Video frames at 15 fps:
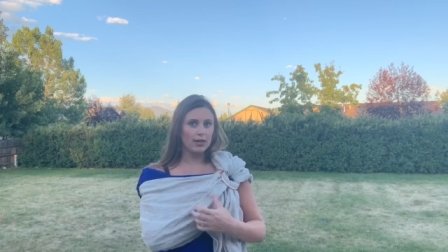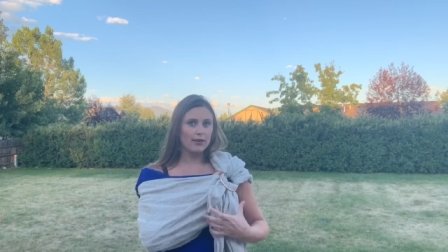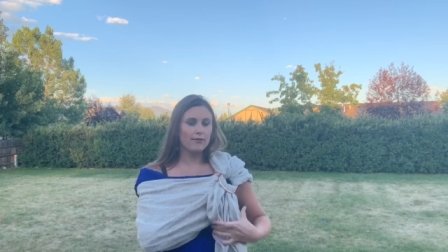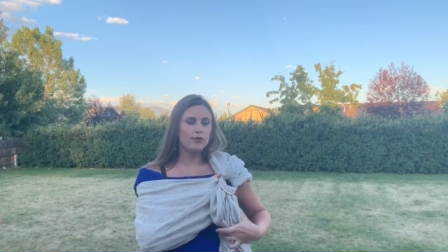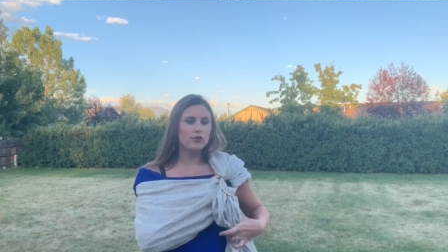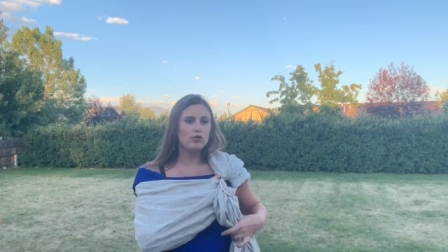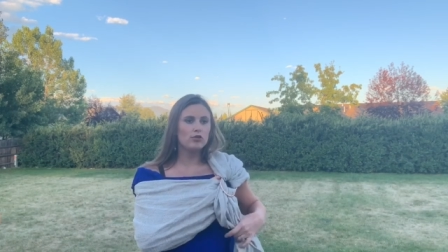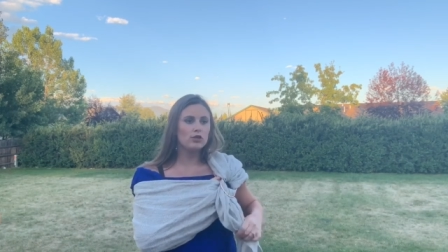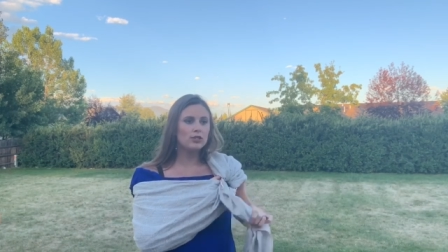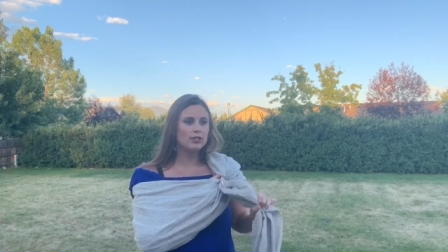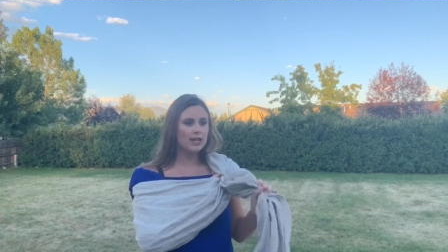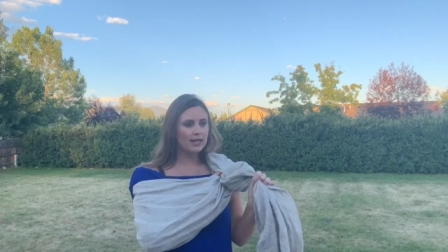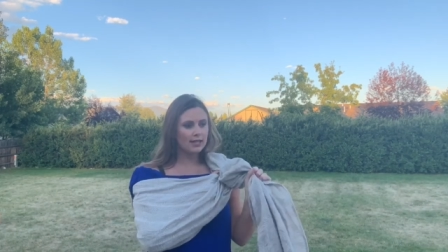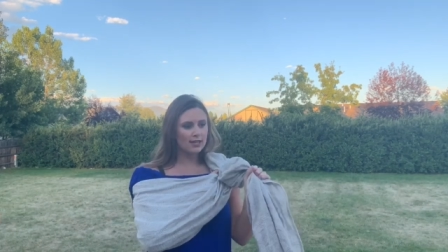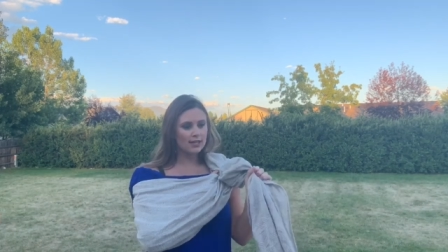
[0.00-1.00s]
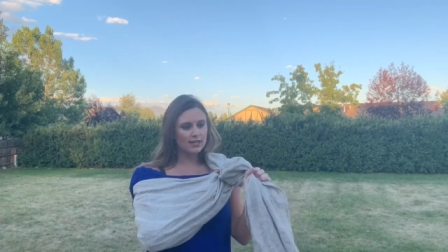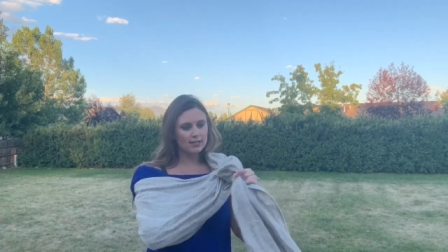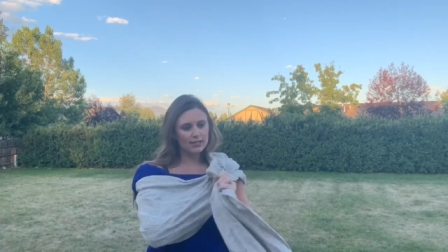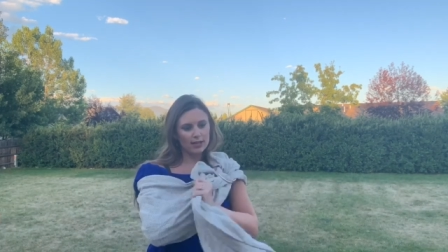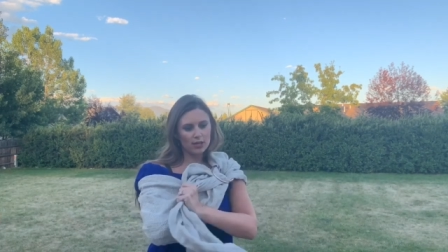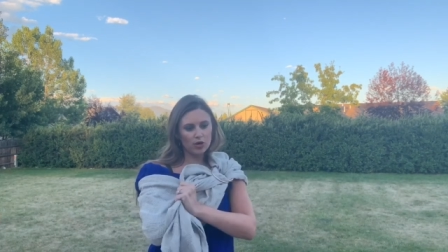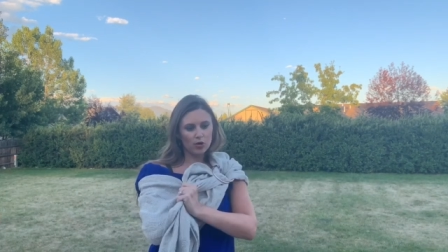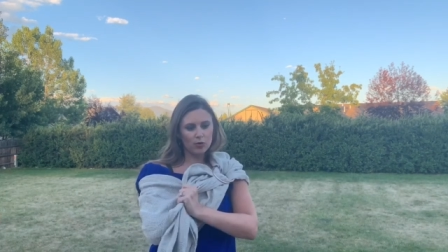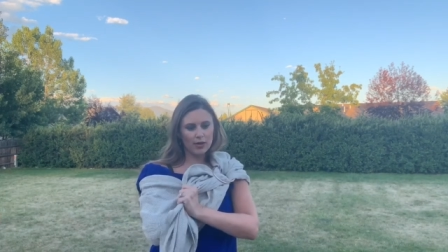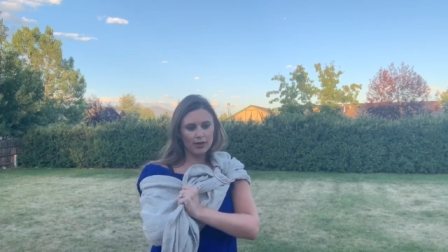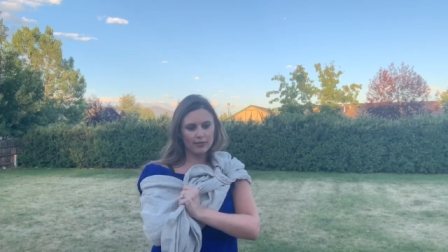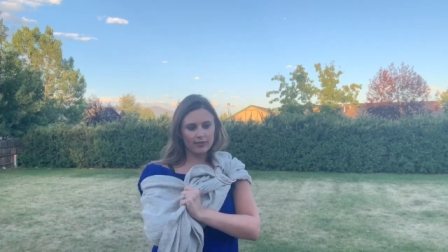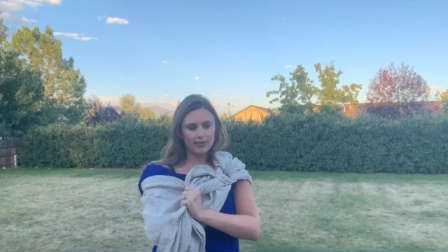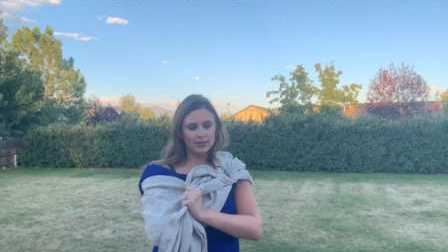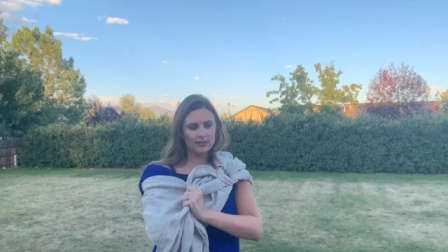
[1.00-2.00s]
If you just take this and go like
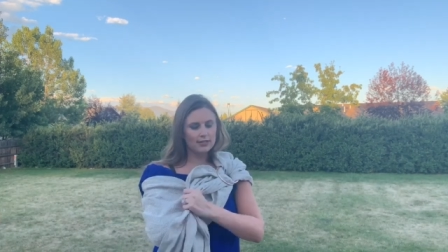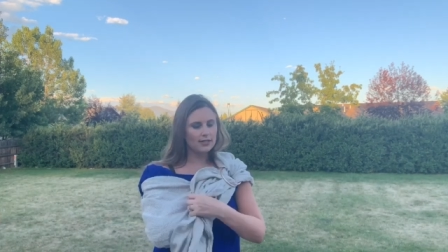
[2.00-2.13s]
this,